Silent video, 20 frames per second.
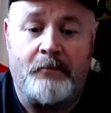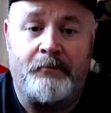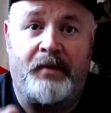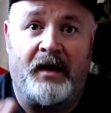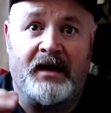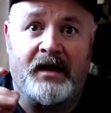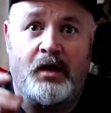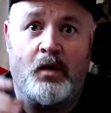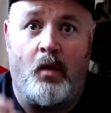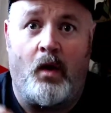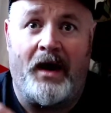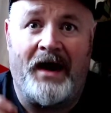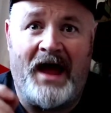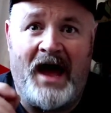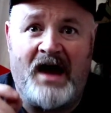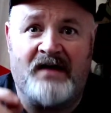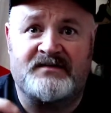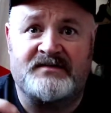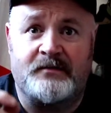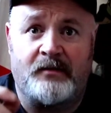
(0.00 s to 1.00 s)
but you want to
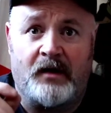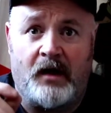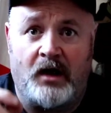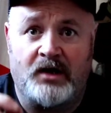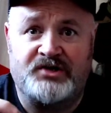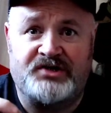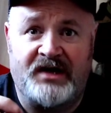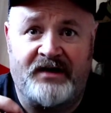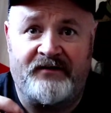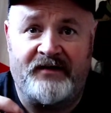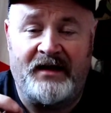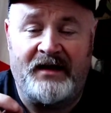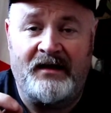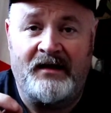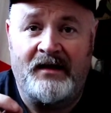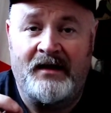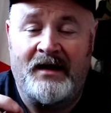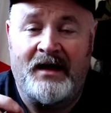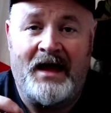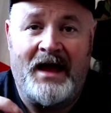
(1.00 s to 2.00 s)
have some
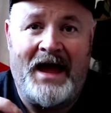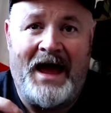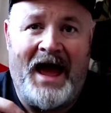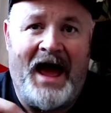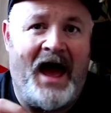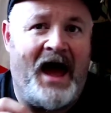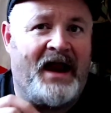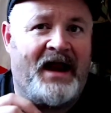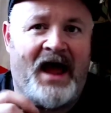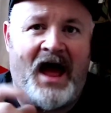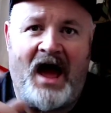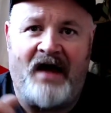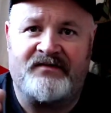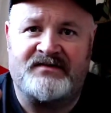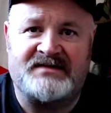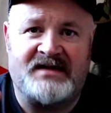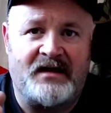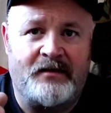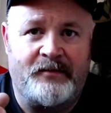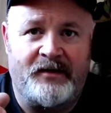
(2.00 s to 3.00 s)
longevity, add a
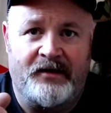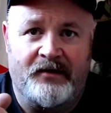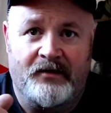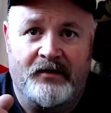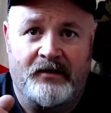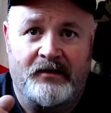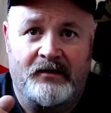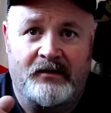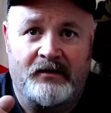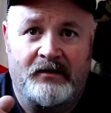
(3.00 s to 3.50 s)
0.5 centimeter.